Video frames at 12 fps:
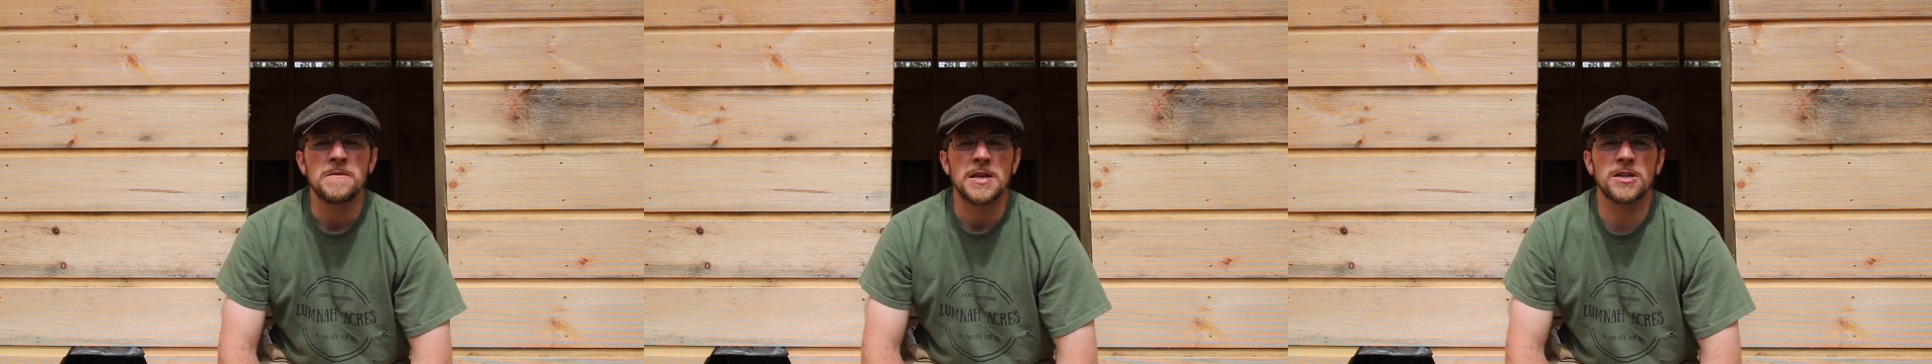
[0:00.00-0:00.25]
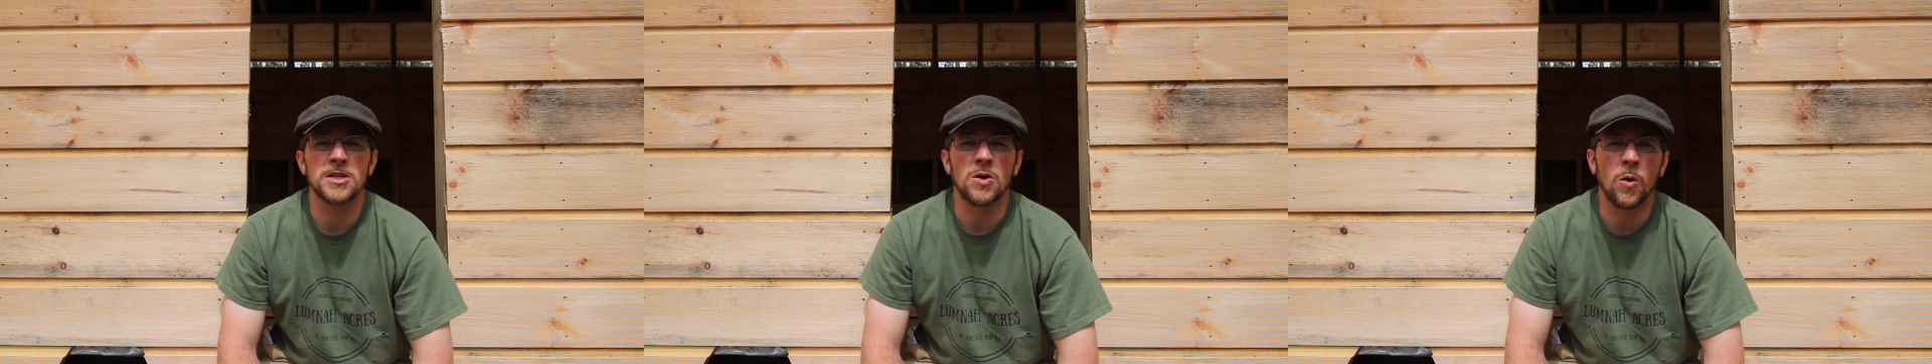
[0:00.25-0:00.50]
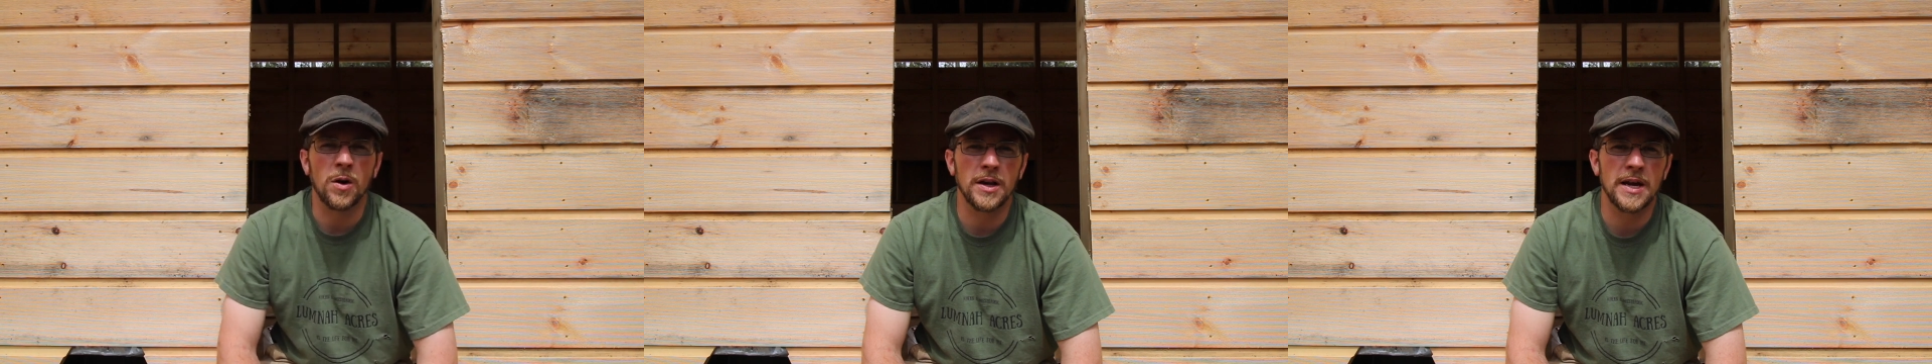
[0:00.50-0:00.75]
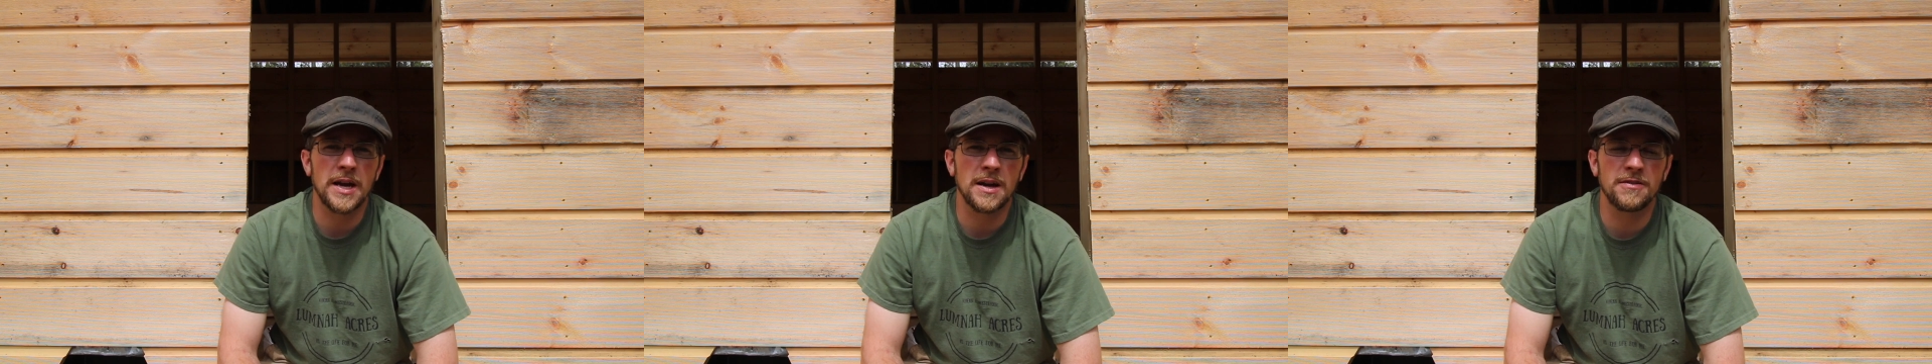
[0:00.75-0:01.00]
There's an
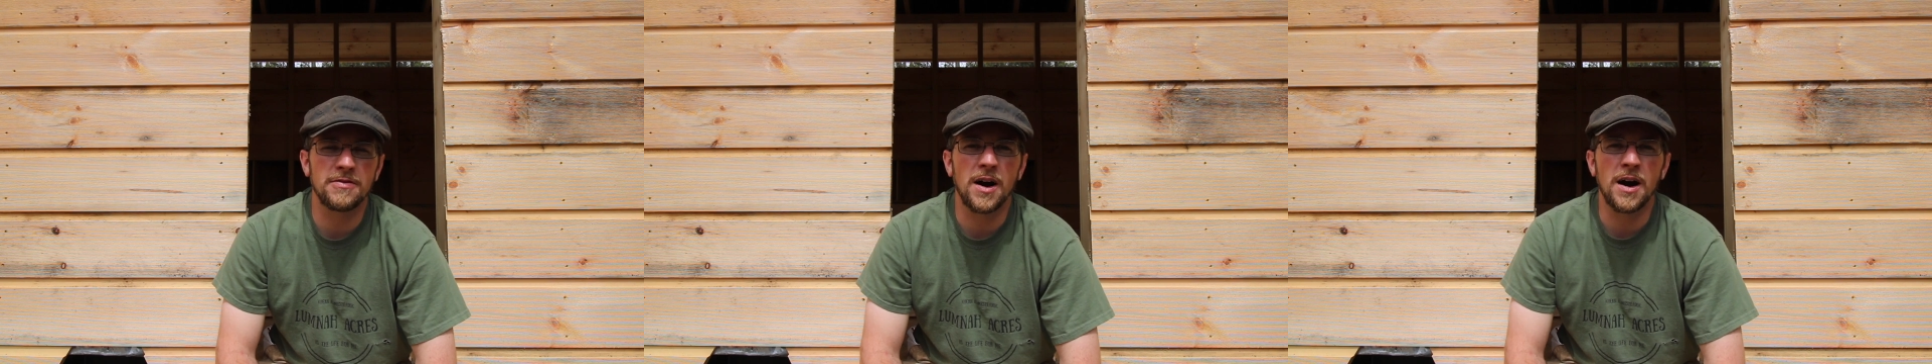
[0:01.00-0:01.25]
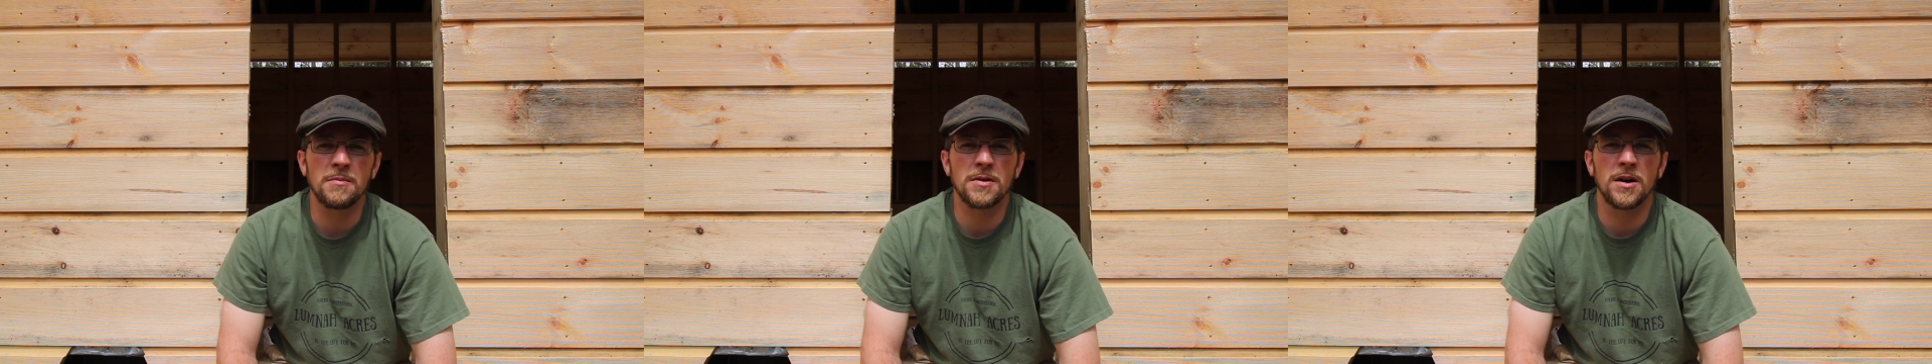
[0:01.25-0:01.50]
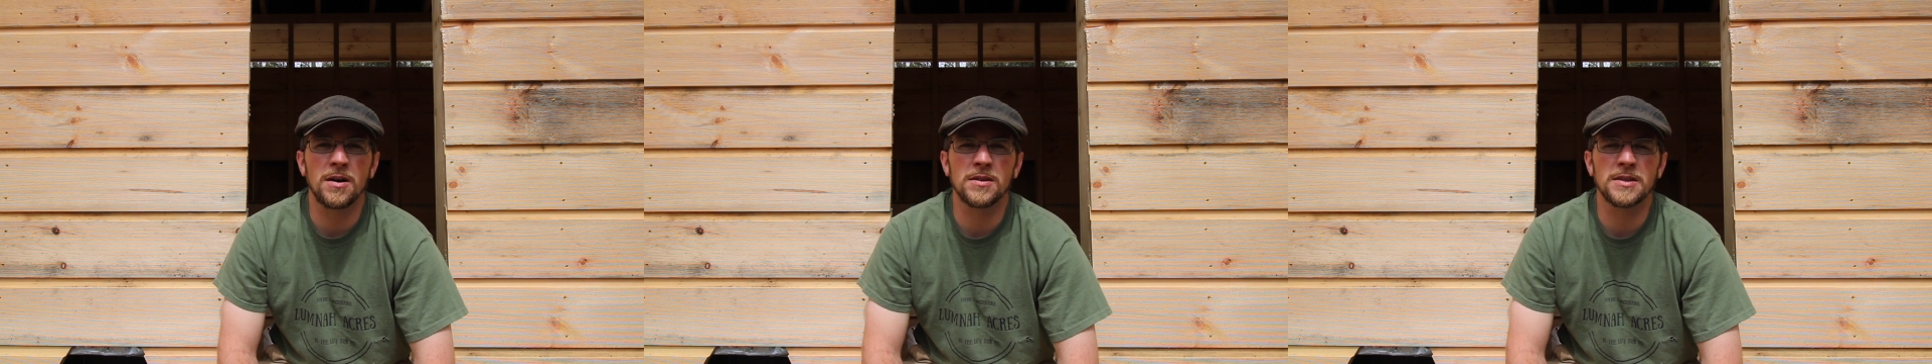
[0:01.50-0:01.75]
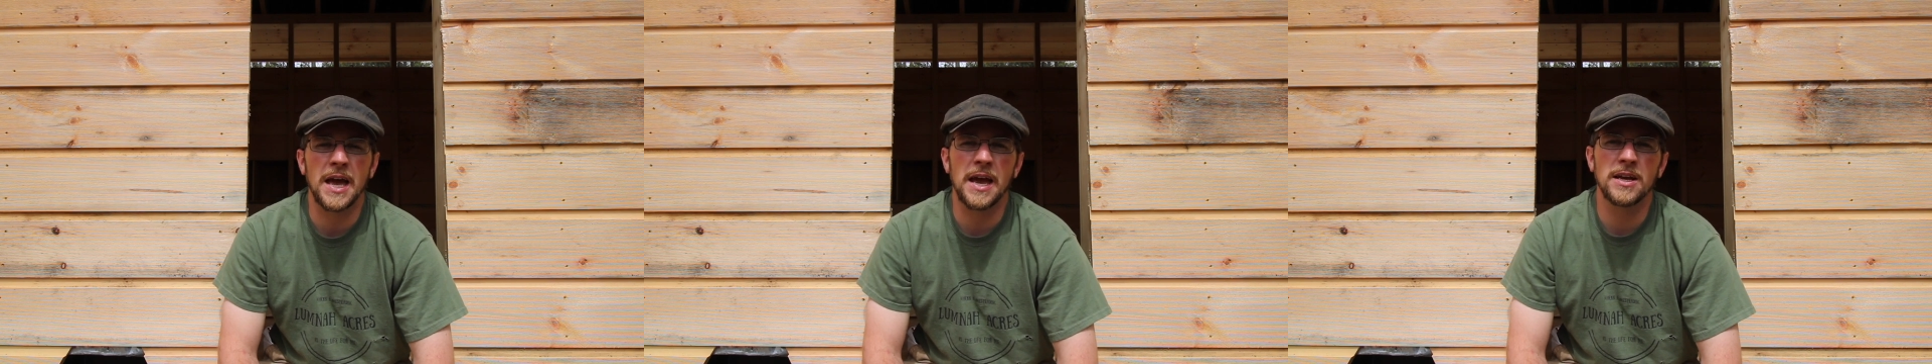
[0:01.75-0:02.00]
organic farm
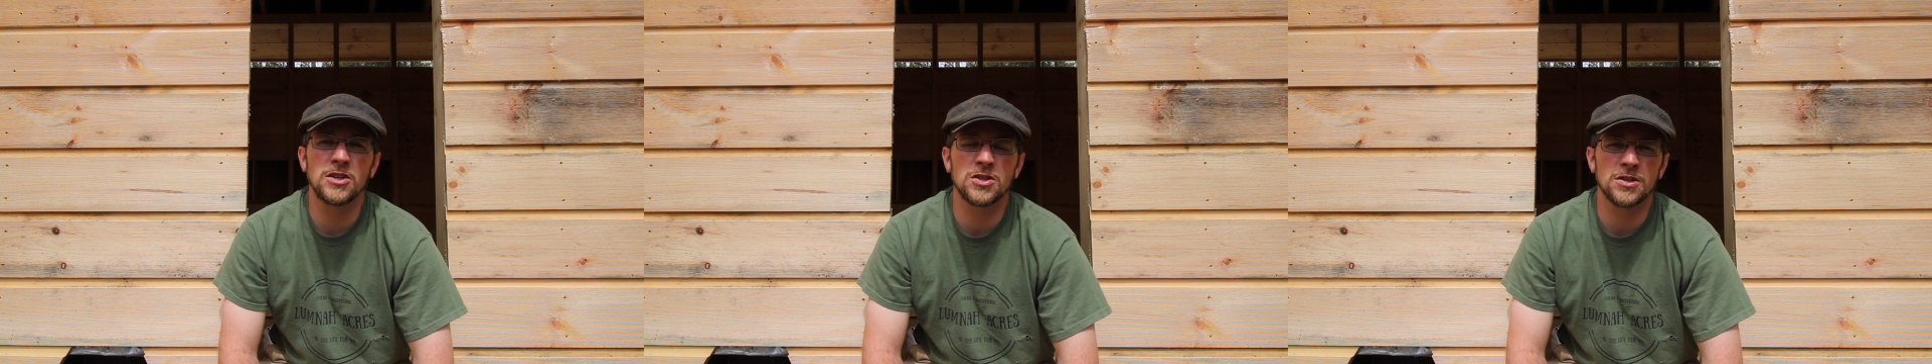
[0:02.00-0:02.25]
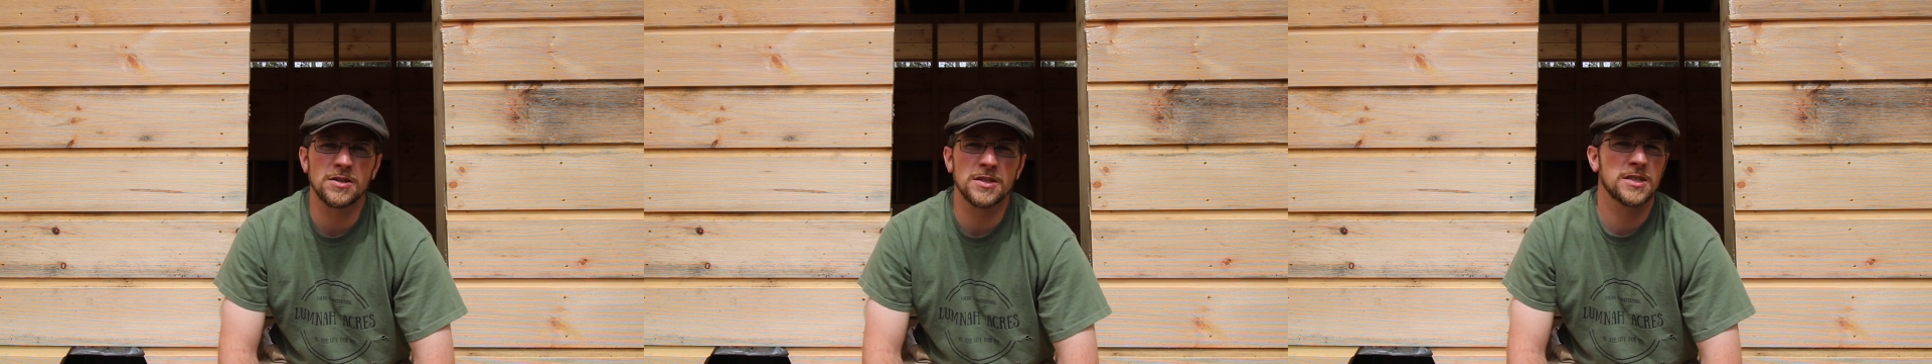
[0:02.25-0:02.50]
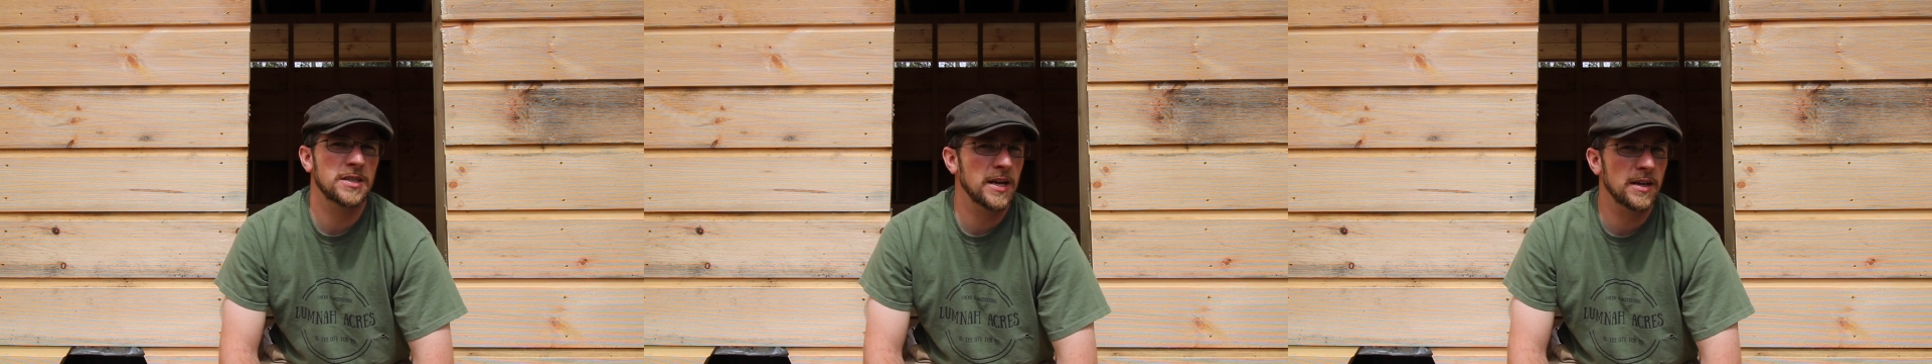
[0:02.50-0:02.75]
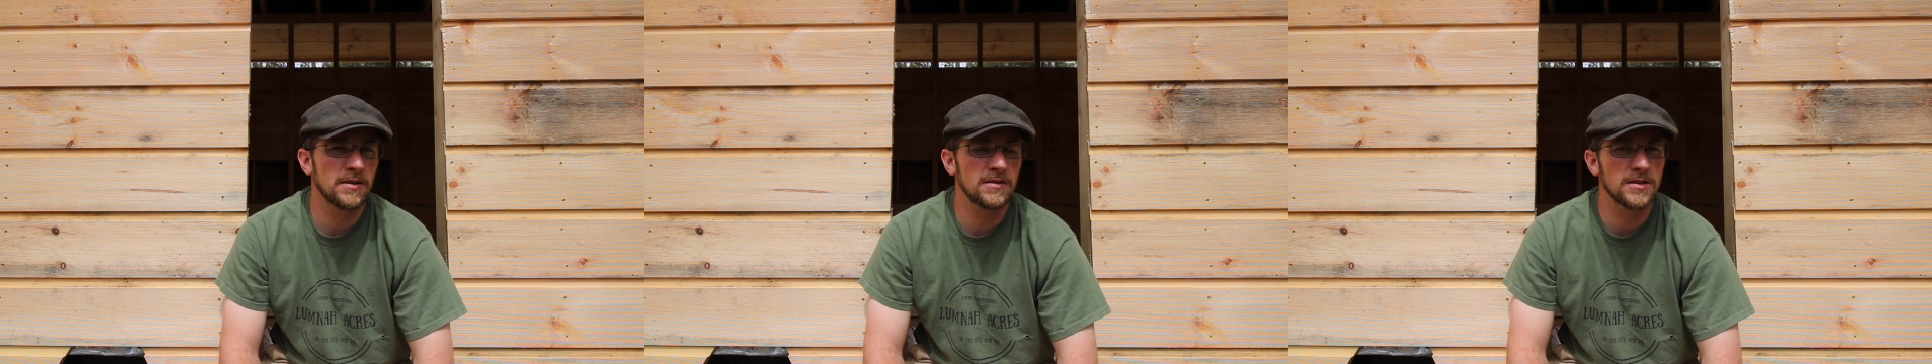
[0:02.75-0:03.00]
called Azure
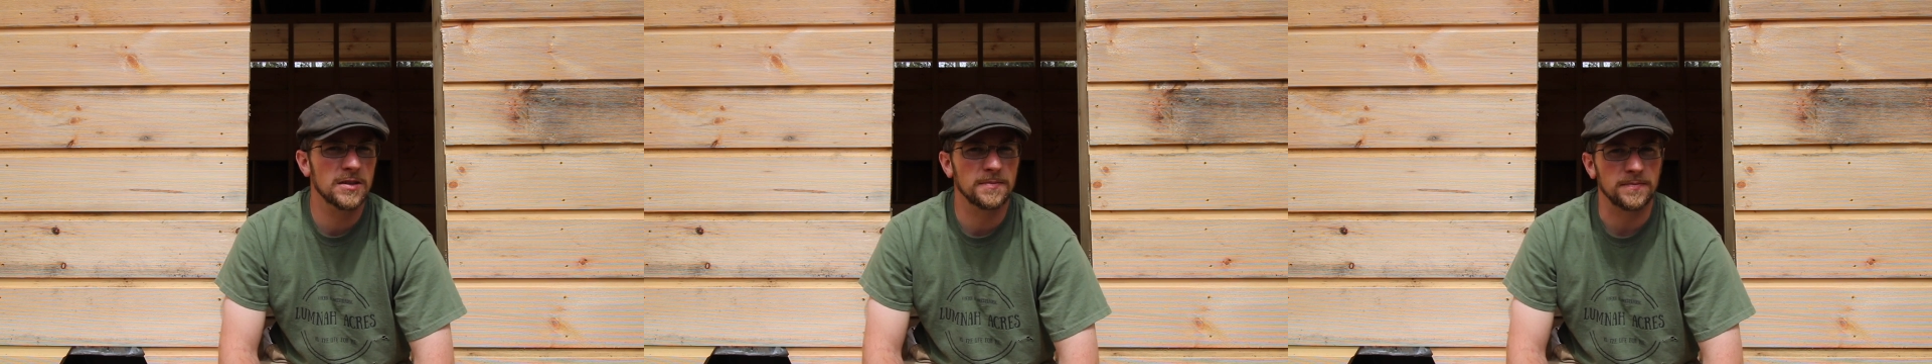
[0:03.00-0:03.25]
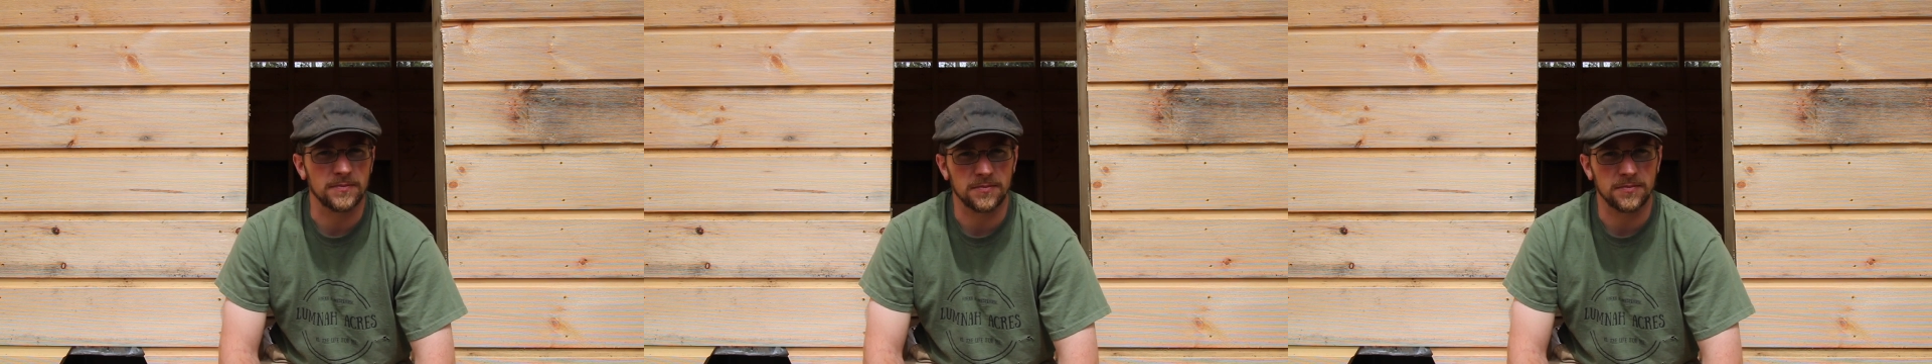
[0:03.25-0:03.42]
Standards.